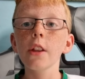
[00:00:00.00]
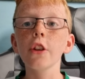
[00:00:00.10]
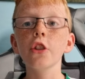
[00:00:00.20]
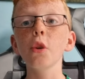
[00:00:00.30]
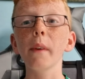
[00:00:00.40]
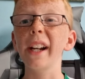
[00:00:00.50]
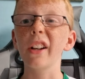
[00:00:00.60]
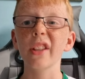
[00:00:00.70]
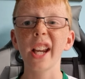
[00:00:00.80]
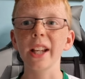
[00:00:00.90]
There's nowhere
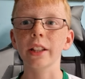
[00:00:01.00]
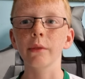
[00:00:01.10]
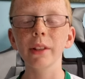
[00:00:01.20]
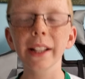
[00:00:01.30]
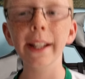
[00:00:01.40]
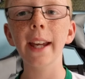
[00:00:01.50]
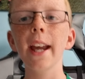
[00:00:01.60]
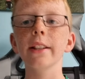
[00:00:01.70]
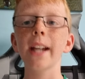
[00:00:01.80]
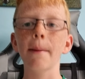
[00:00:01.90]
else Hayes can,
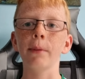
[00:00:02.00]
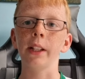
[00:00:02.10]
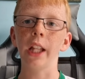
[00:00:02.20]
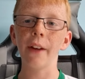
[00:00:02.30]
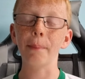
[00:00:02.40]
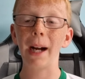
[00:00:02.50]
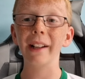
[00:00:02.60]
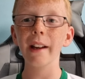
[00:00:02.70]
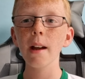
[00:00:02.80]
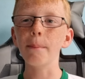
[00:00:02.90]
Hayes can play left
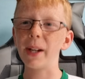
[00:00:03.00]
back,